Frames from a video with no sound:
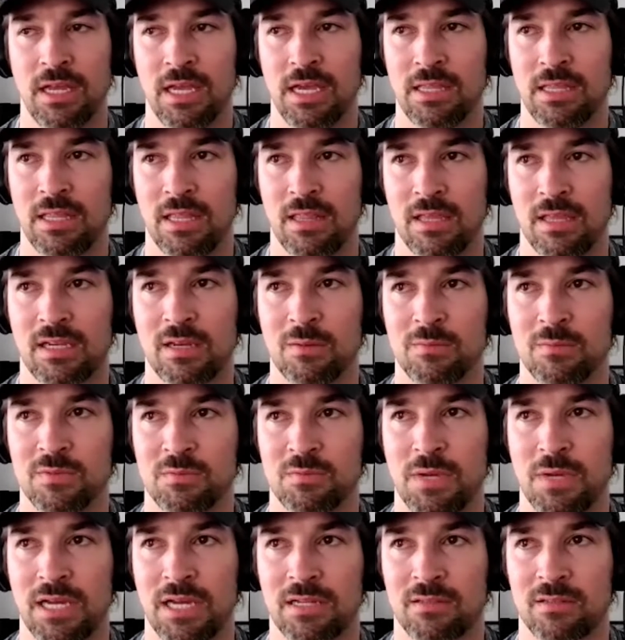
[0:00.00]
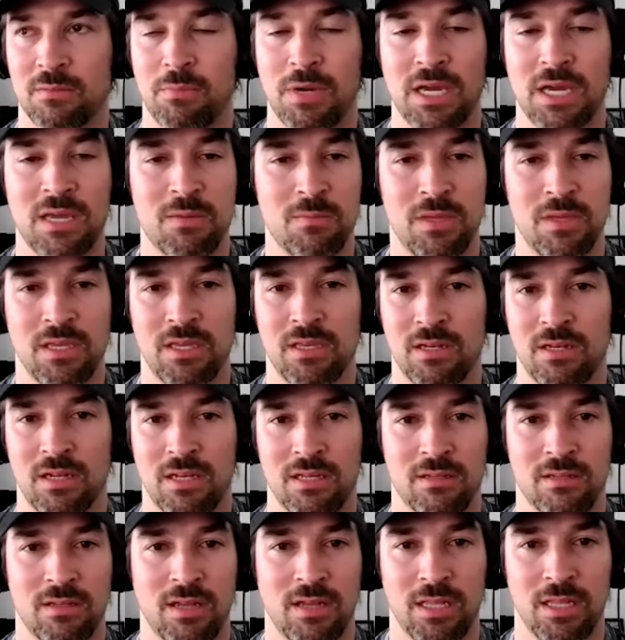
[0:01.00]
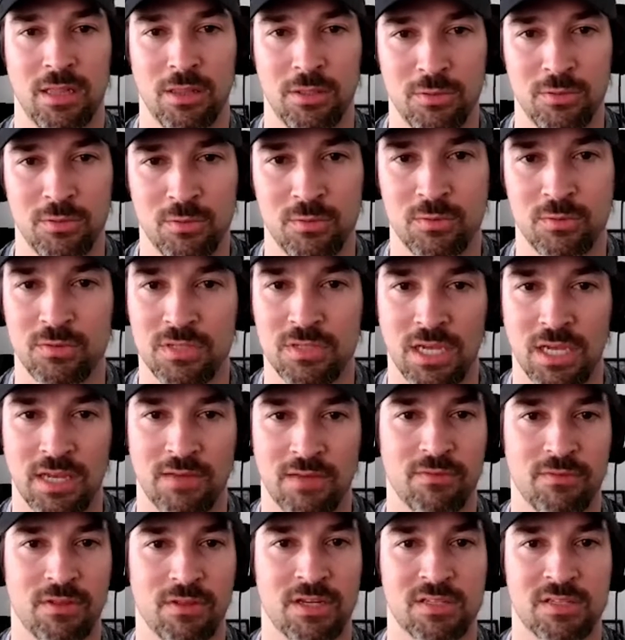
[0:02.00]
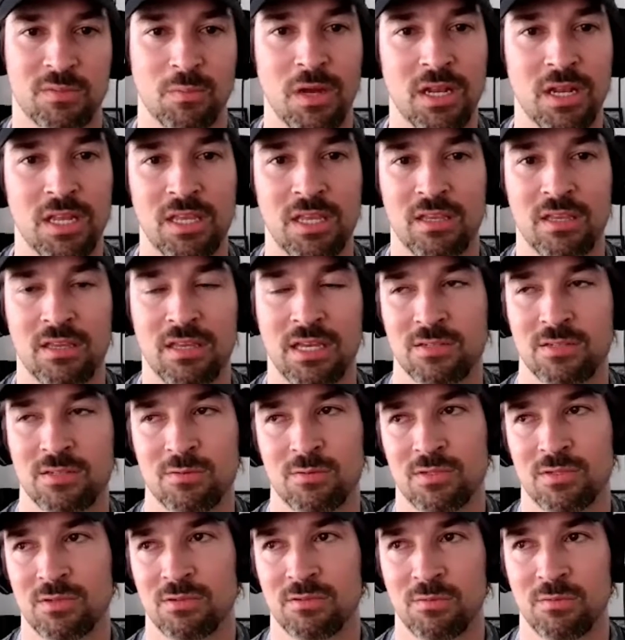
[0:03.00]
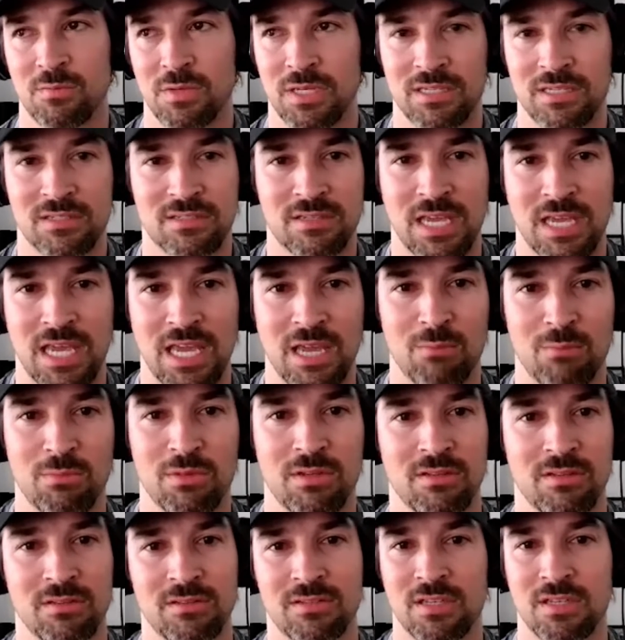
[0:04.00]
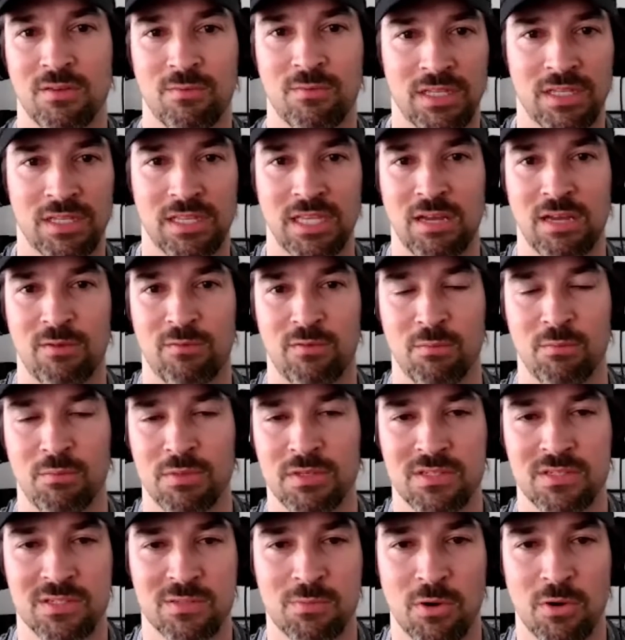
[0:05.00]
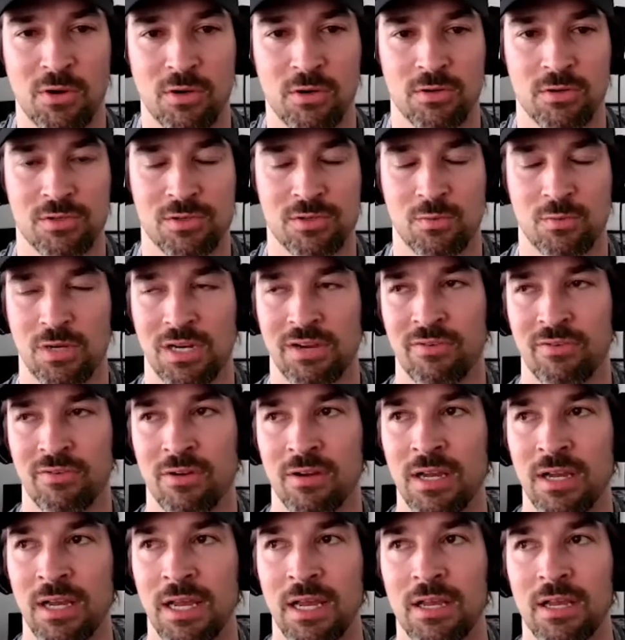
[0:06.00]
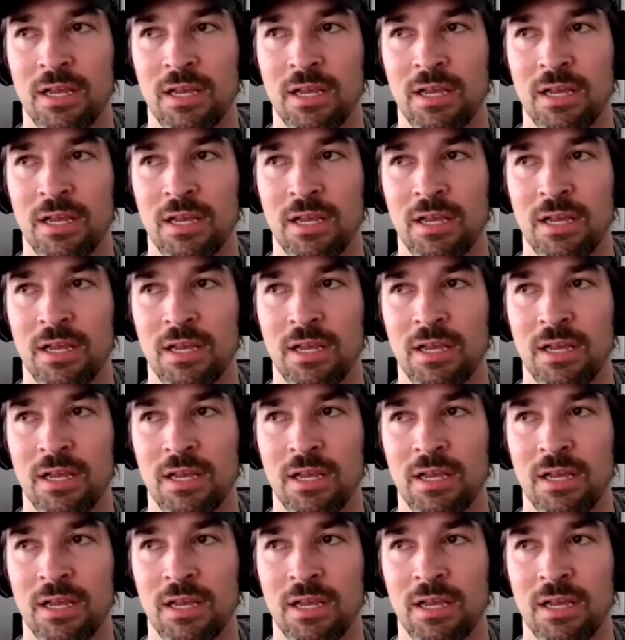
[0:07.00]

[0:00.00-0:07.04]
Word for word: And then that comes back to bite me, and I lose. I've lost money as a result of being scammed and stuff like that from business partners or whatever.